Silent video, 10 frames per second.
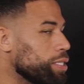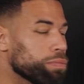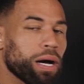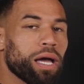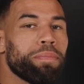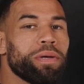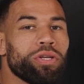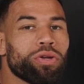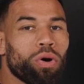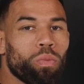is my
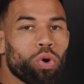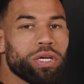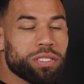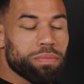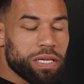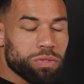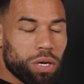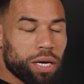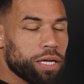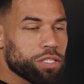opinion on what is the best
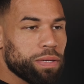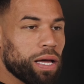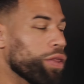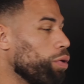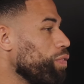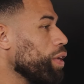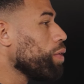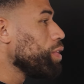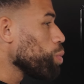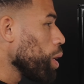workout split. I don't think
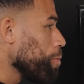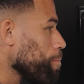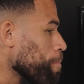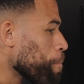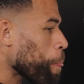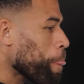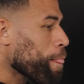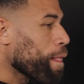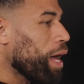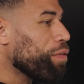there is one.
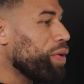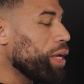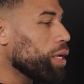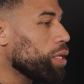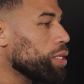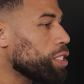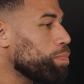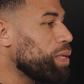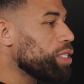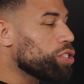I think the
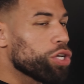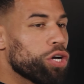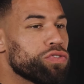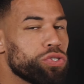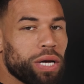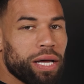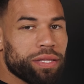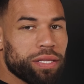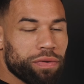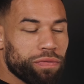split serves you
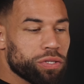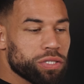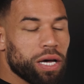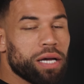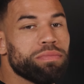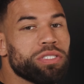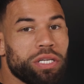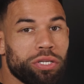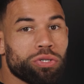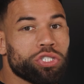at different times
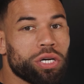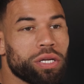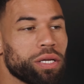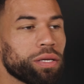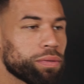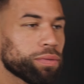in your journey.